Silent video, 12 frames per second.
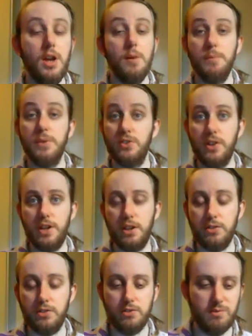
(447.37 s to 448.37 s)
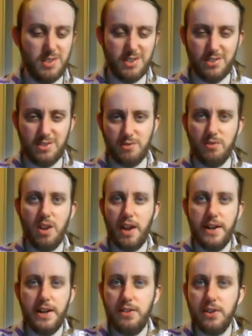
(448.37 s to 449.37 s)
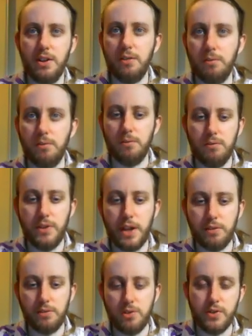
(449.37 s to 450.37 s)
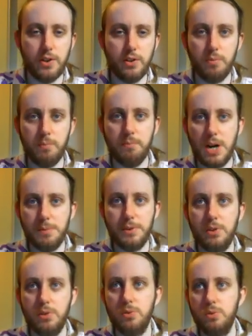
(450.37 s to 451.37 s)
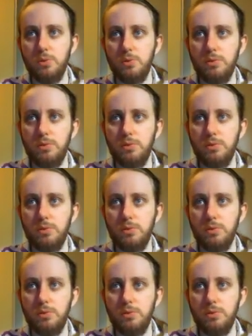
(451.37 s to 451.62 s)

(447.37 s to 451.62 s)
Miscellaneous. Just anything that you think might be cool.